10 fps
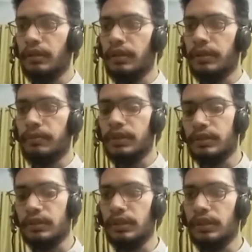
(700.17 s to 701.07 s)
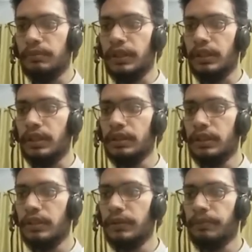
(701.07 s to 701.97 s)
let me just see my dataset
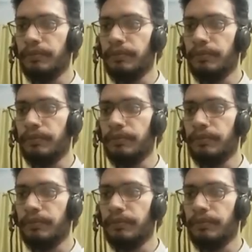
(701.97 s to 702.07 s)
here.